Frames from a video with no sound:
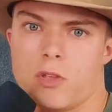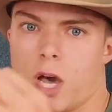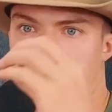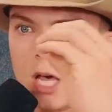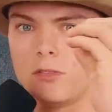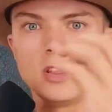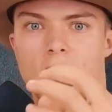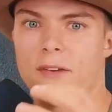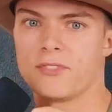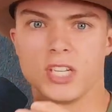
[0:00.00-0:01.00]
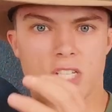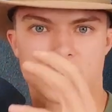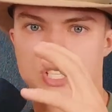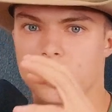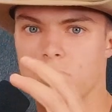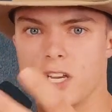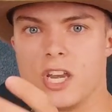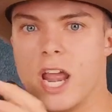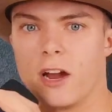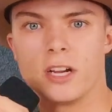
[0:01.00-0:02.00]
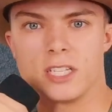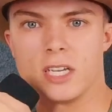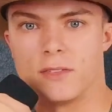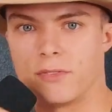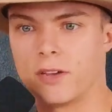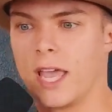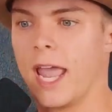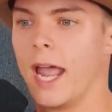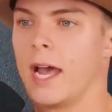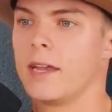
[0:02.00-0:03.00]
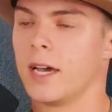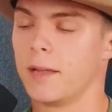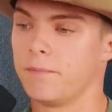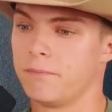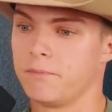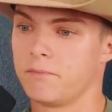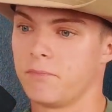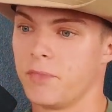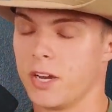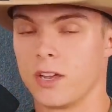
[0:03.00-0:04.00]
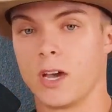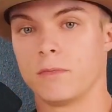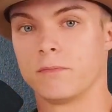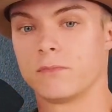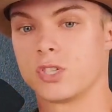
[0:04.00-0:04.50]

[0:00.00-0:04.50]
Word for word: uh, leftist narrative. And uh, there you go.